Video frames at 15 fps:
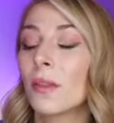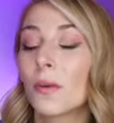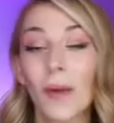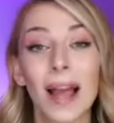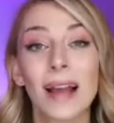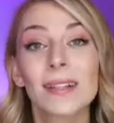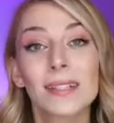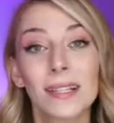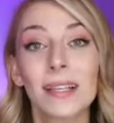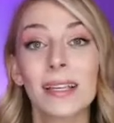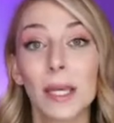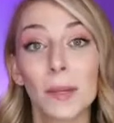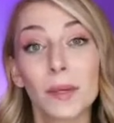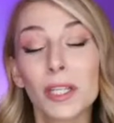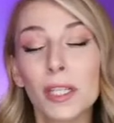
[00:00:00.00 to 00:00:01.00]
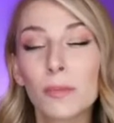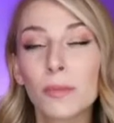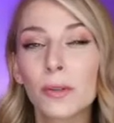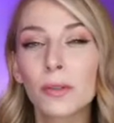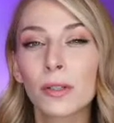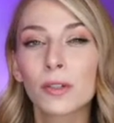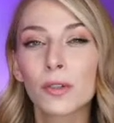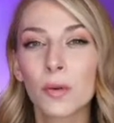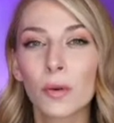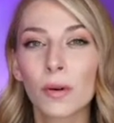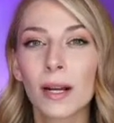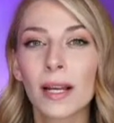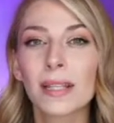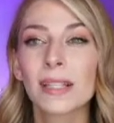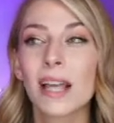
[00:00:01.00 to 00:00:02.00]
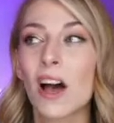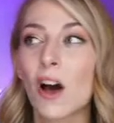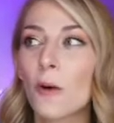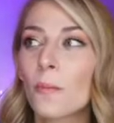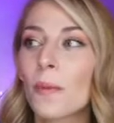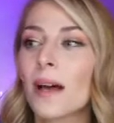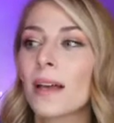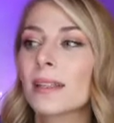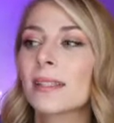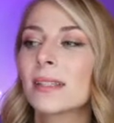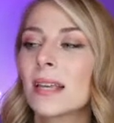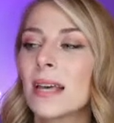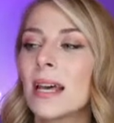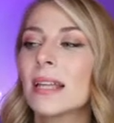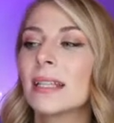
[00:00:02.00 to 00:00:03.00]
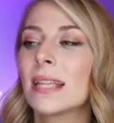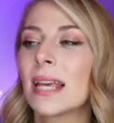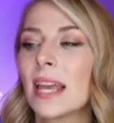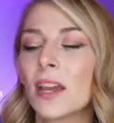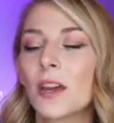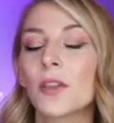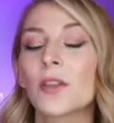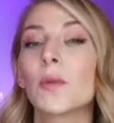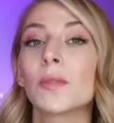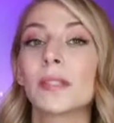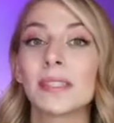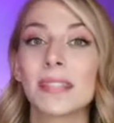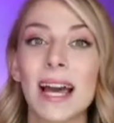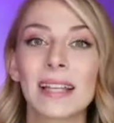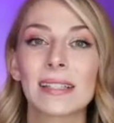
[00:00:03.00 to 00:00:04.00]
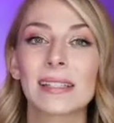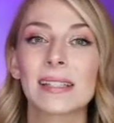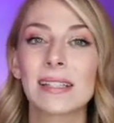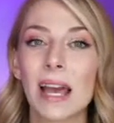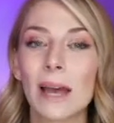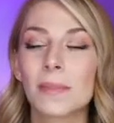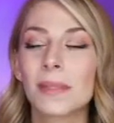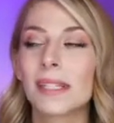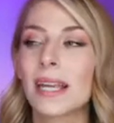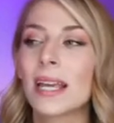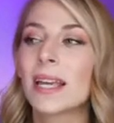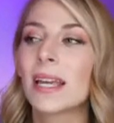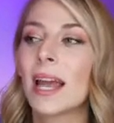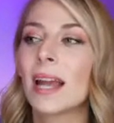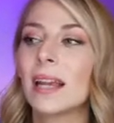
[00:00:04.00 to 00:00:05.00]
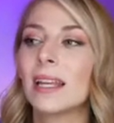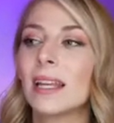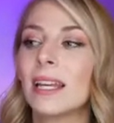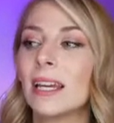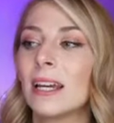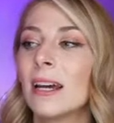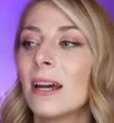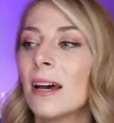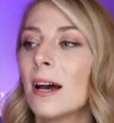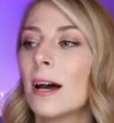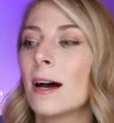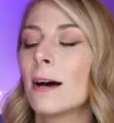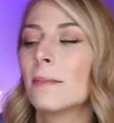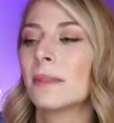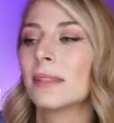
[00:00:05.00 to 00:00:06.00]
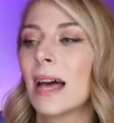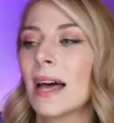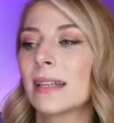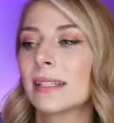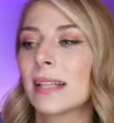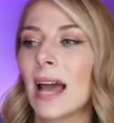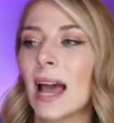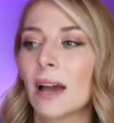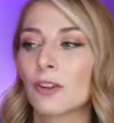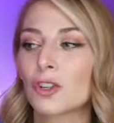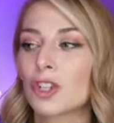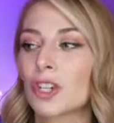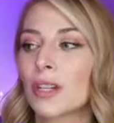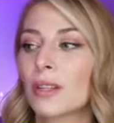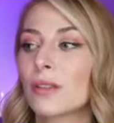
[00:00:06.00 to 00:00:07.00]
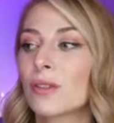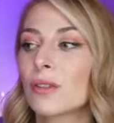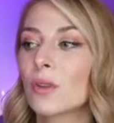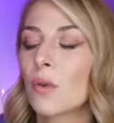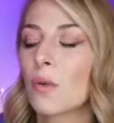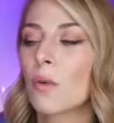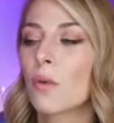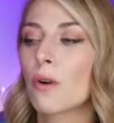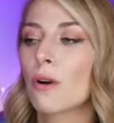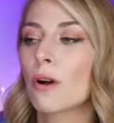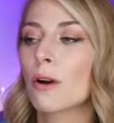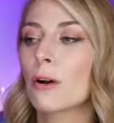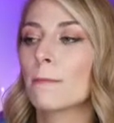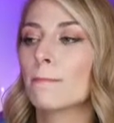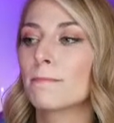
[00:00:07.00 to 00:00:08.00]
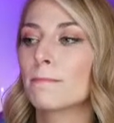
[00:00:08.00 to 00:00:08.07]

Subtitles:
waxing gibbous moon in Taurus, help us take those last steps, take any last actions or